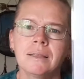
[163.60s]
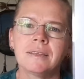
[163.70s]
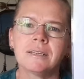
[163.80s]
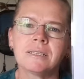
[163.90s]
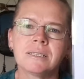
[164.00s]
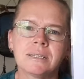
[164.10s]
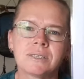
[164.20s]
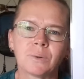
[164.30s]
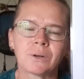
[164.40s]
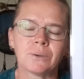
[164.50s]
This
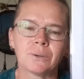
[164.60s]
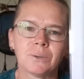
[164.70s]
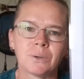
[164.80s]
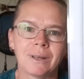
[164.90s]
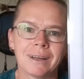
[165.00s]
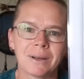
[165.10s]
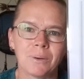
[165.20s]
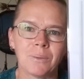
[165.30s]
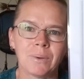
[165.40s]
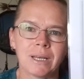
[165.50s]
is what it will look like
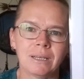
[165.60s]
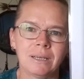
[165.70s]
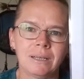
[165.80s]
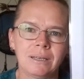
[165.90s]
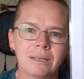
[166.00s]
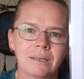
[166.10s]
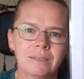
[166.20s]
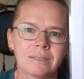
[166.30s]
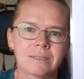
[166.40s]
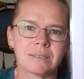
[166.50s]
when it
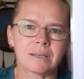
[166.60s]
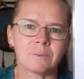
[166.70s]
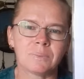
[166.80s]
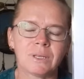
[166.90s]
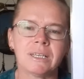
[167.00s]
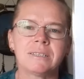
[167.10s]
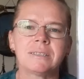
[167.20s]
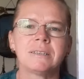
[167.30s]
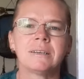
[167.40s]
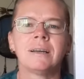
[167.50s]
is
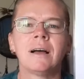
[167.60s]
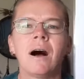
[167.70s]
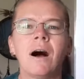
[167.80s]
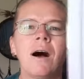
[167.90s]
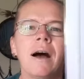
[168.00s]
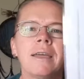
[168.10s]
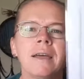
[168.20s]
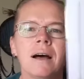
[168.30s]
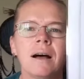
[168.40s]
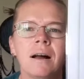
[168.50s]
completed. I
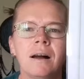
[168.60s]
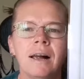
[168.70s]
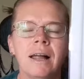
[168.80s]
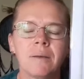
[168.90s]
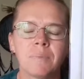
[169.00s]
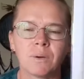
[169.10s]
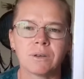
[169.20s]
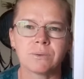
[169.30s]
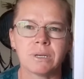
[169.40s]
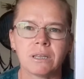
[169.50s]
am not
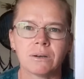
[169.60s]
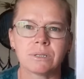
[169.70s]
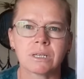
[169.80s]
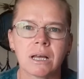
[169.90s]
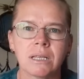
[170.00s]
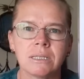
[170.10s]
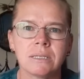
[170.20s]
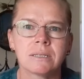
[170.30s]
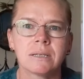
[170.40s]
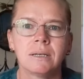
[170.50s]
doing those
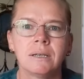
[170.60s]
colours.